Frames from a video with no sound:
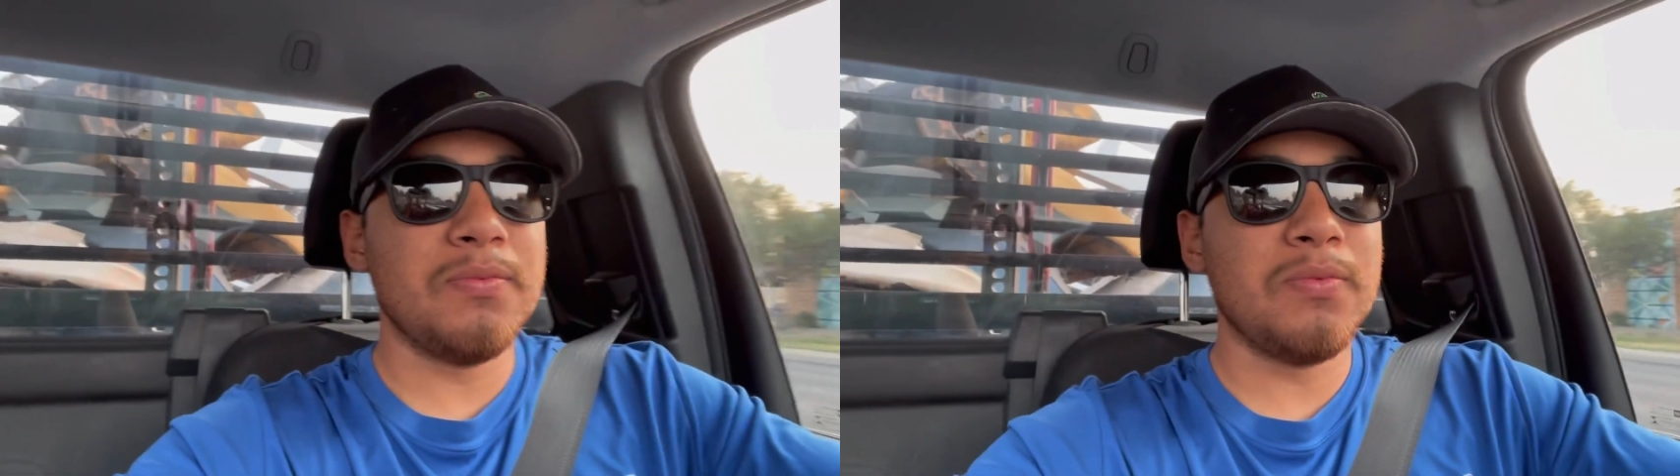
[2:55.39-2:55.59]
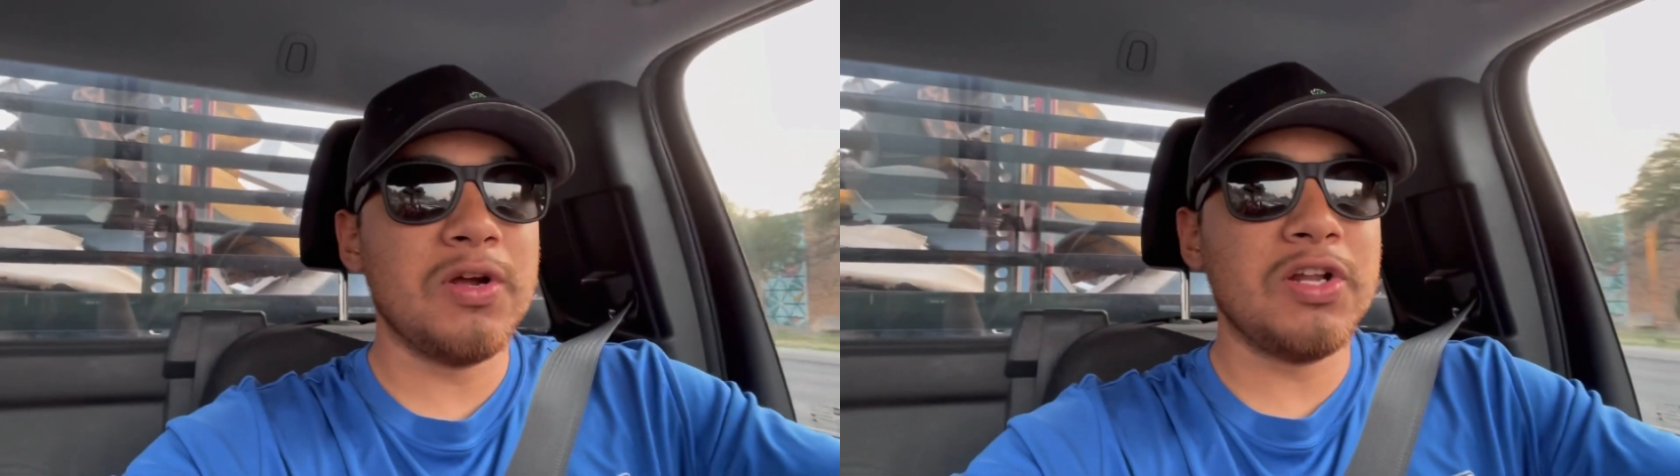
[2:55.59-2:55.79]

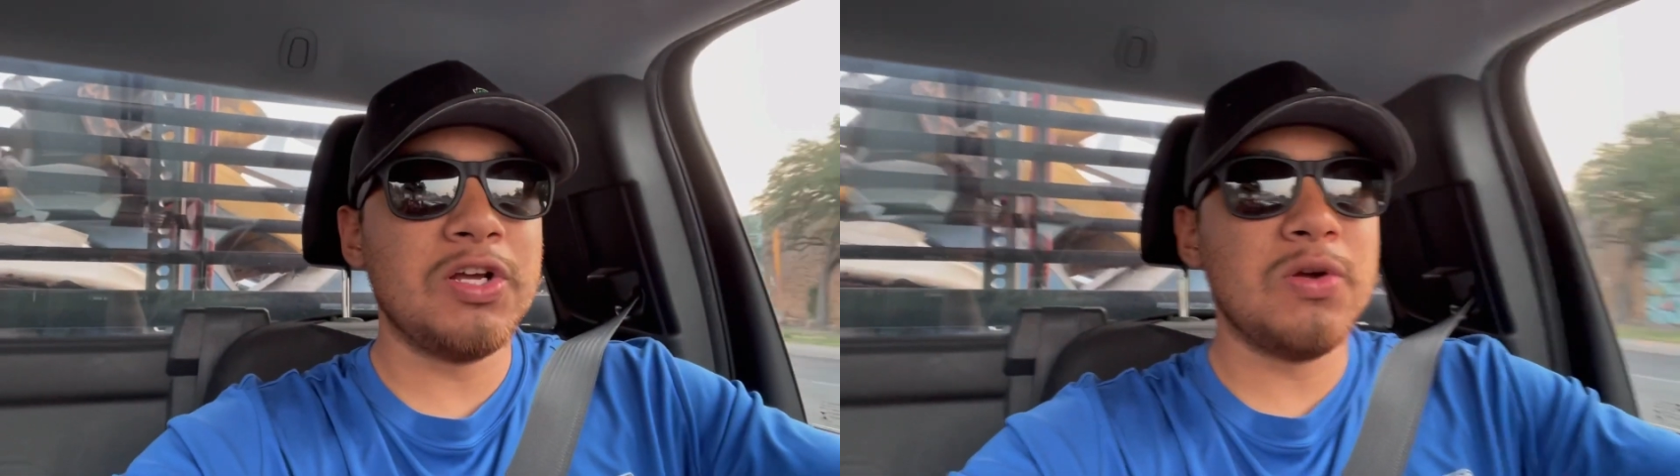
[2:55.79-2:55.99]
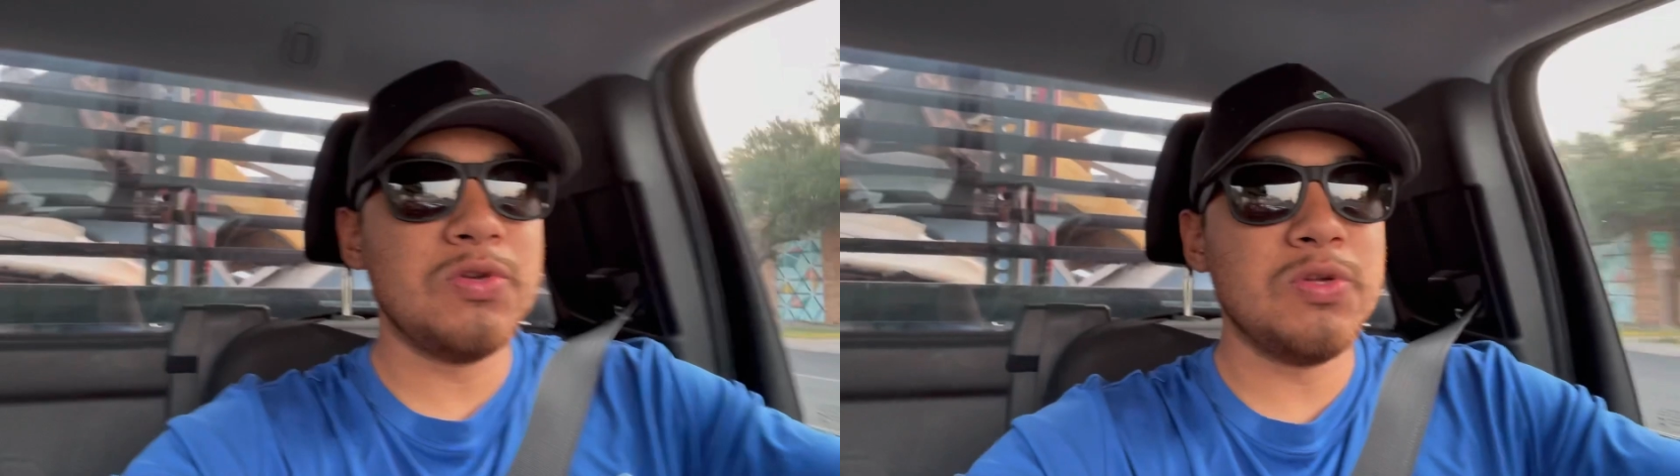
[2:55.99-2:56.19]
we're gonna
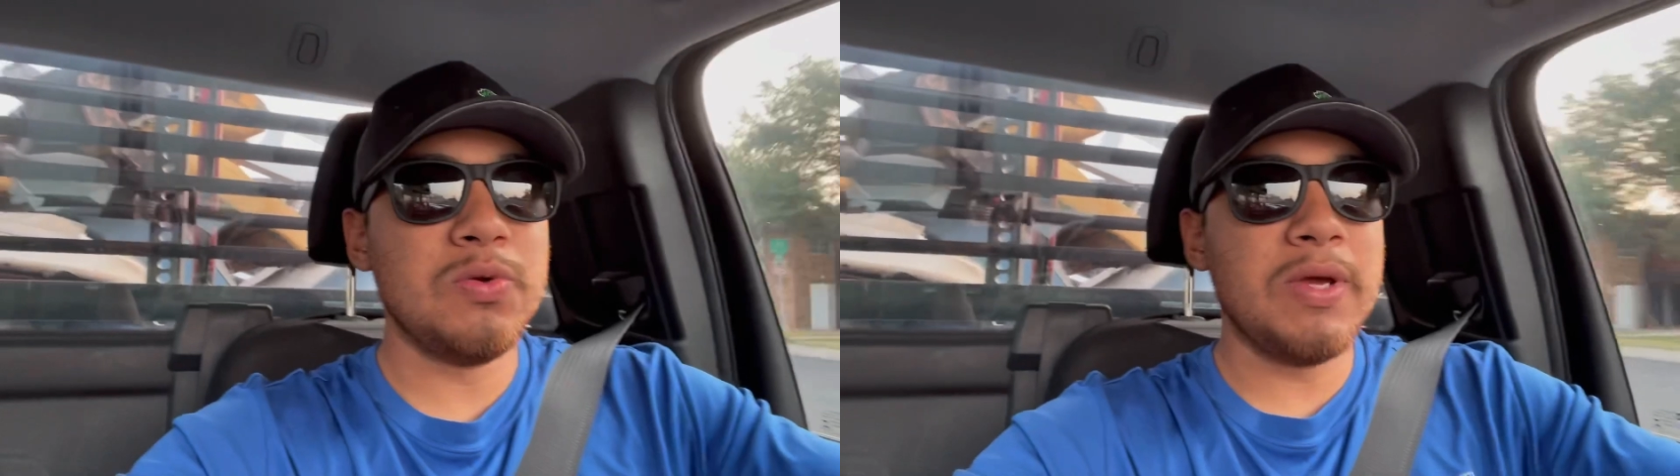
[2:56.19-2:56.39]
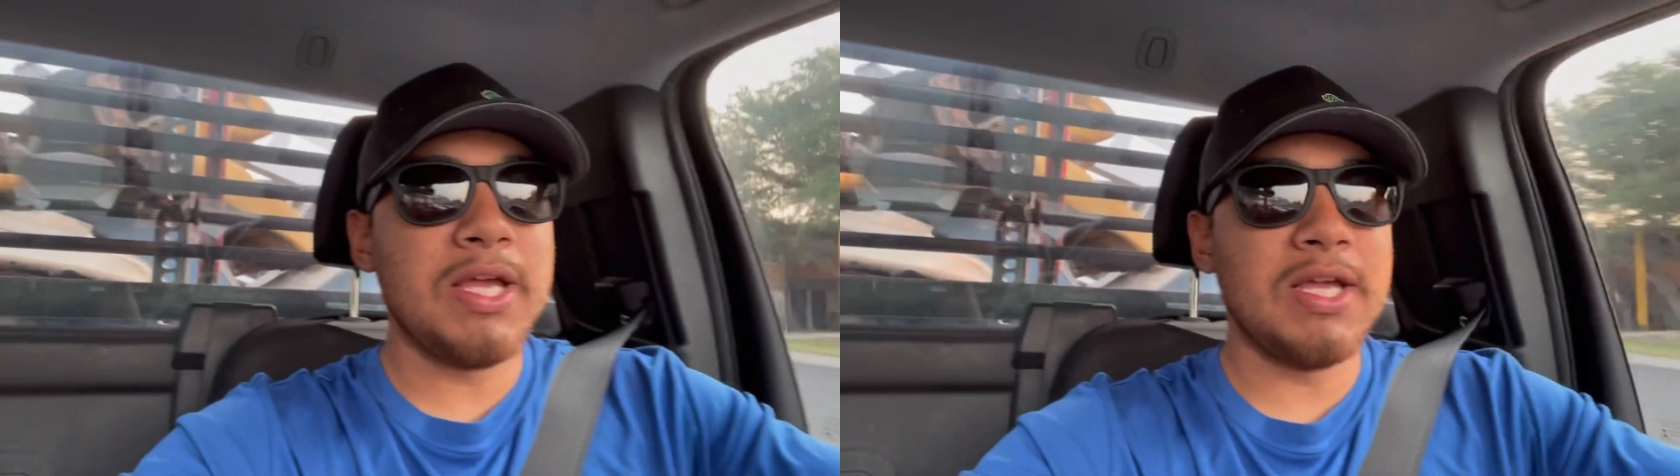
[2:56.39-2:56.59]
go
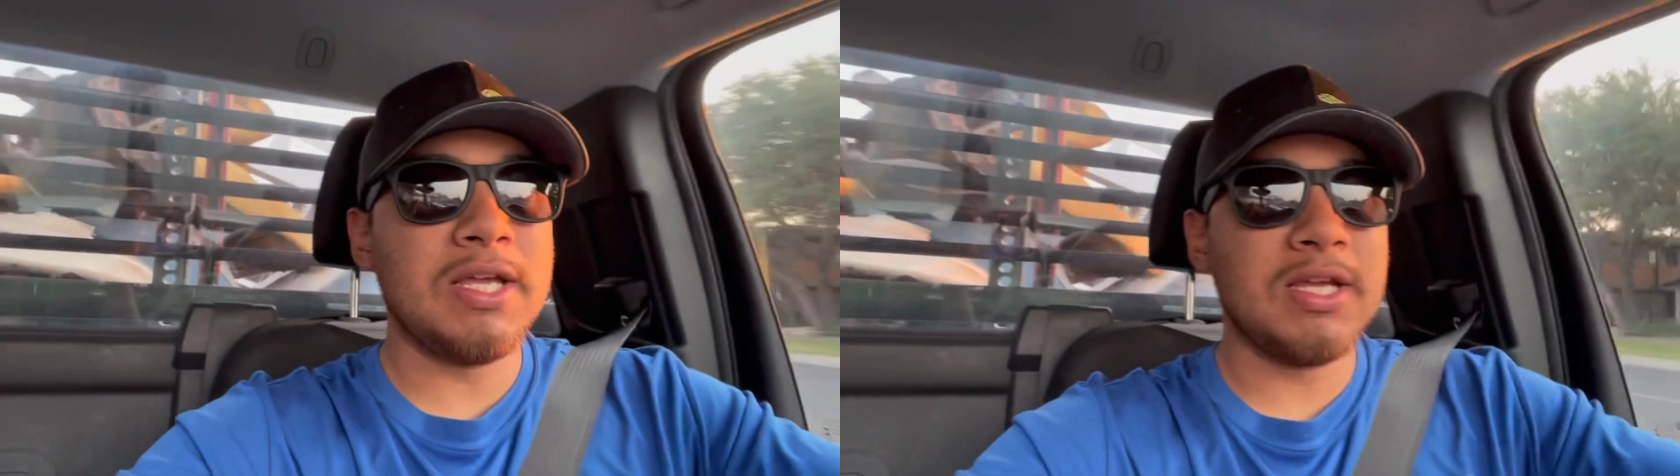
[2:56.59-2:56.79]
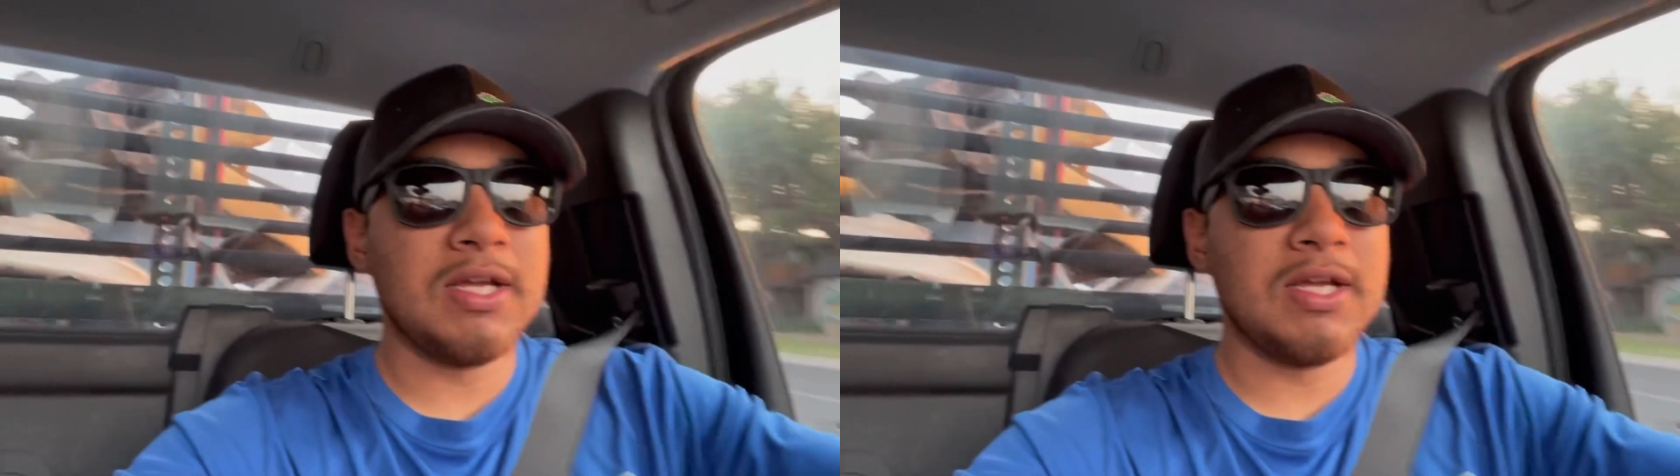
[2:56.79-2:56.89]
do a,